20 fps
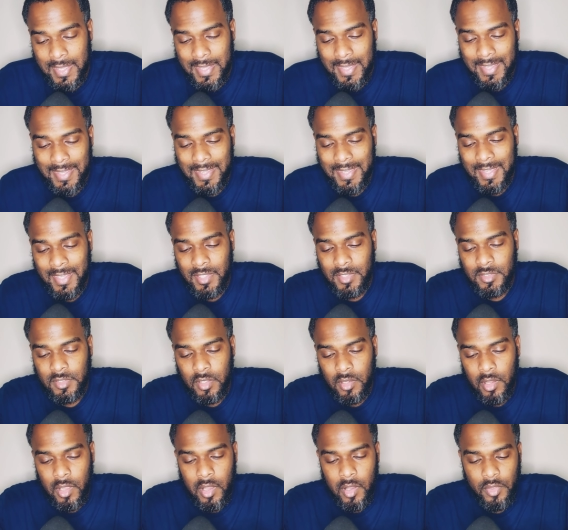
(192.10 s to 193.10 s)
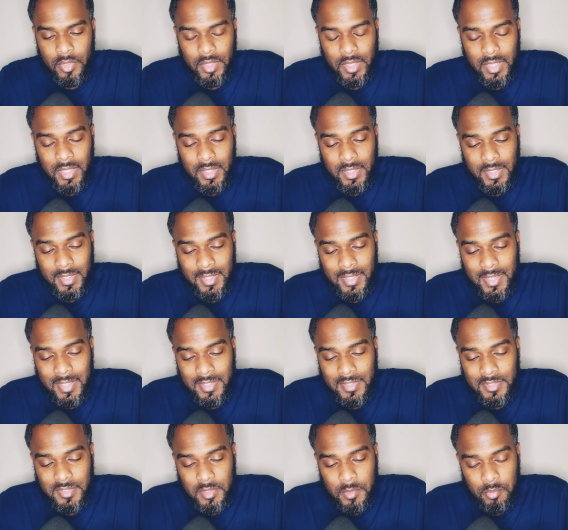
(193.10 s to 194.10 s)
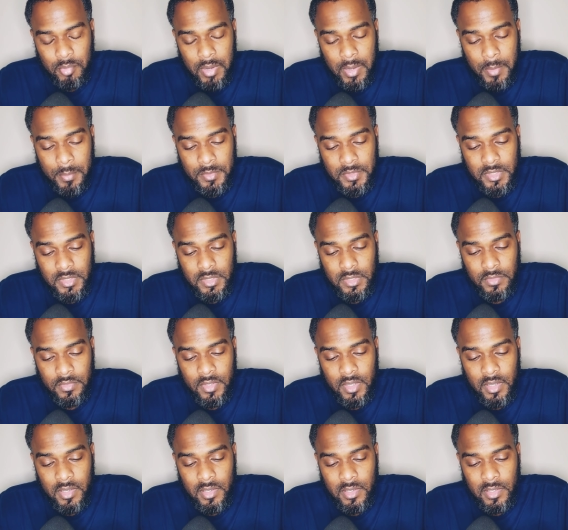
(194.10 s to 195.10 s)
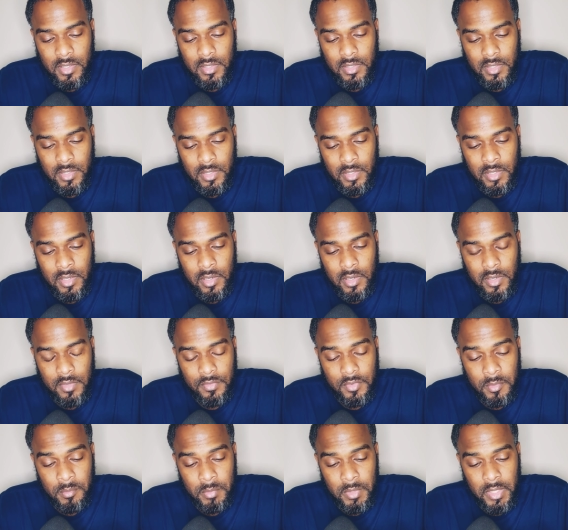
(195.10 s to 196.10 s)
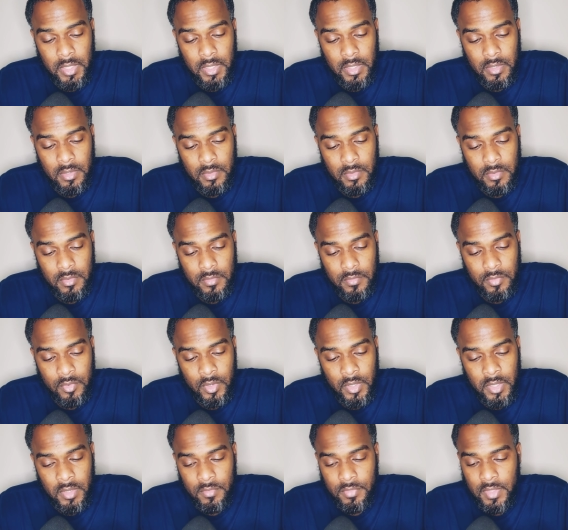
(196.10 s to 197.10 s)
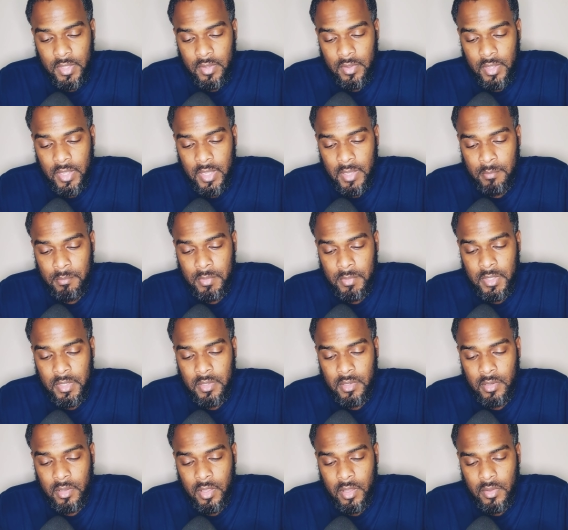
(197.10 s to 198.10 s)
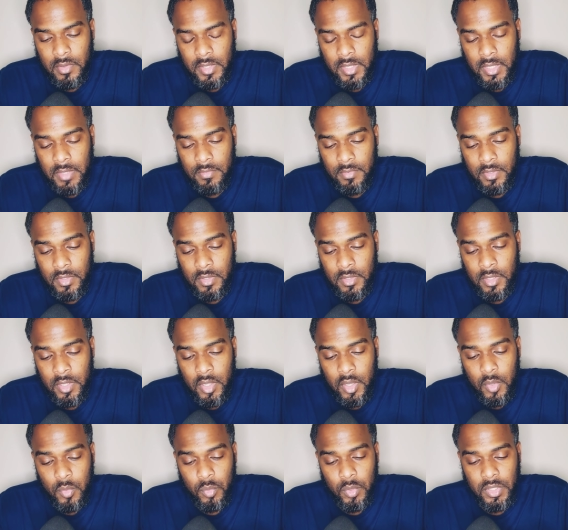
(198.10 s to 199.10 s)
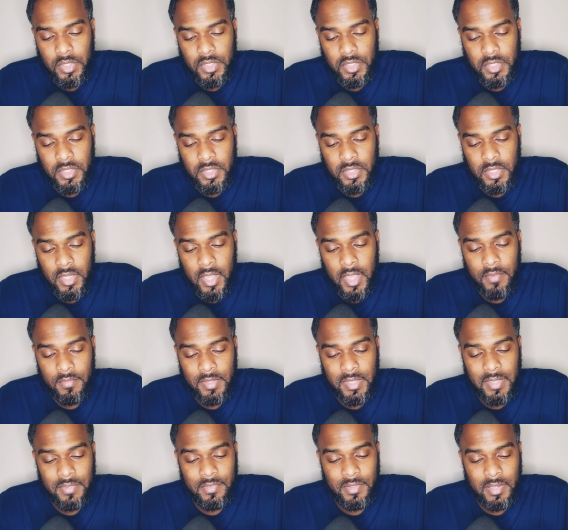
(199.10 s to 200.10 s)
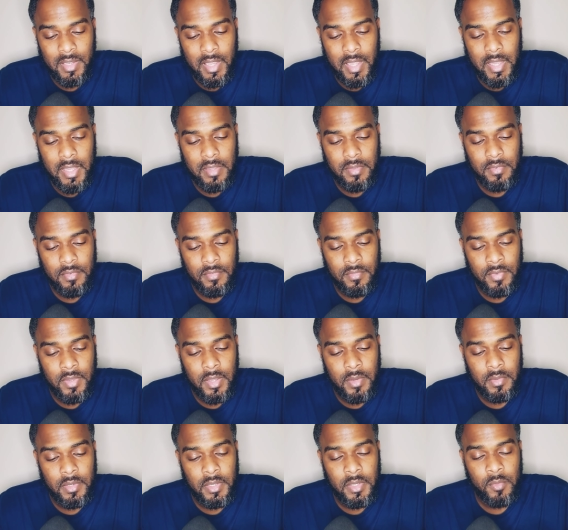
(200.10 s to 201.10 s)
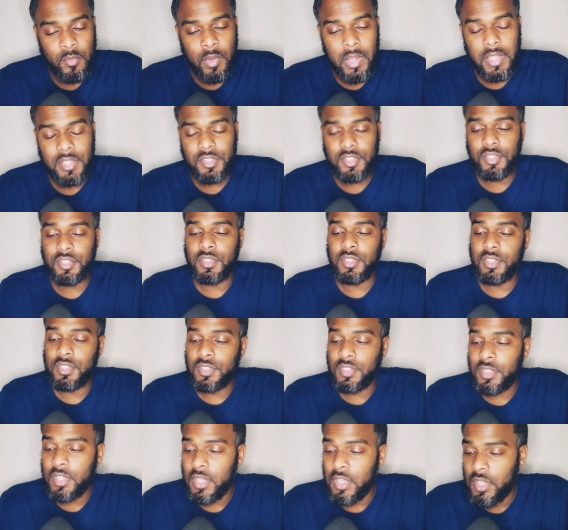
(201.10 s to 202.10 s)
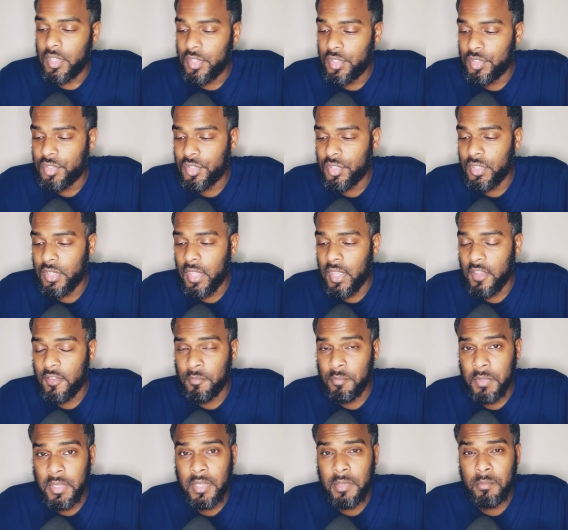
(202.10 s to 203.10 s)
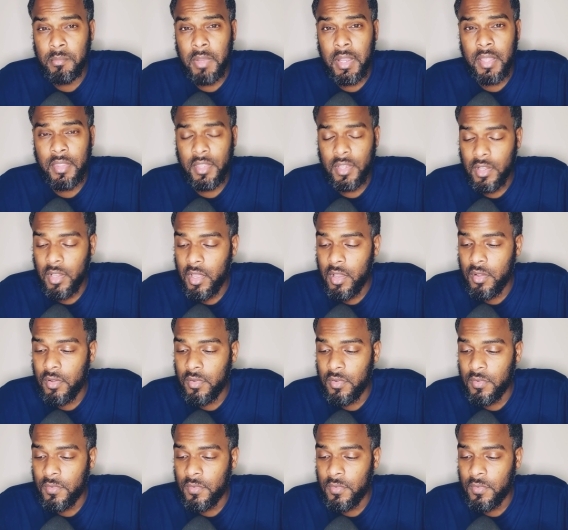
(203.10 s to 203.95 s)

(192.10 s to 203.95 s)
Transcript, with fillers: Is the law then against the promises of God? God forbid. For if there had been a law given which could have given life, verily righteousness should have been by the law.